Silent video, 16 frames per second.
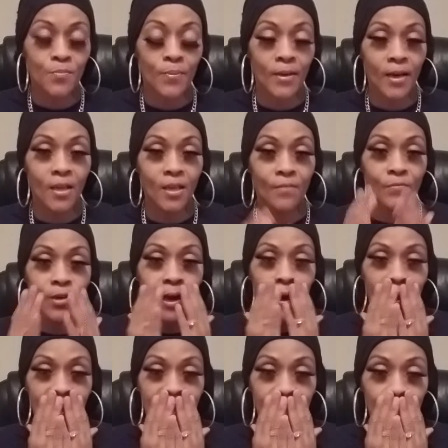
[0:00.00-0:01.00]
play. I love you
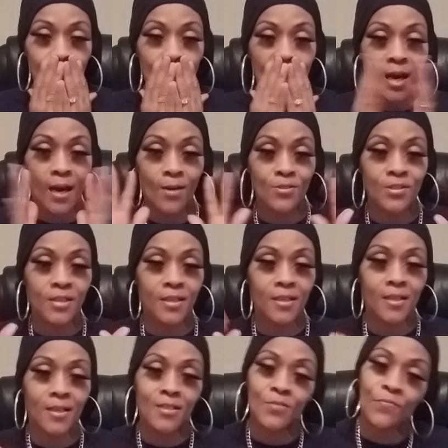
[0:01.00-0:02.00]
guys. I'll see you
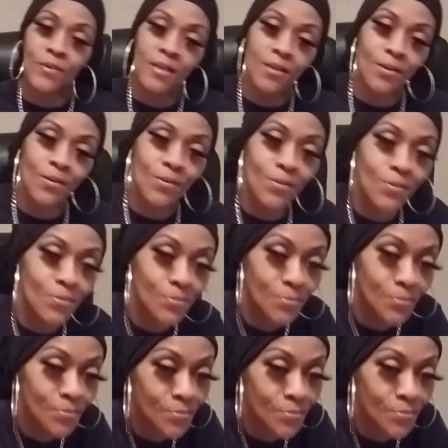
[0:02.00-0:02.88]
in the next video.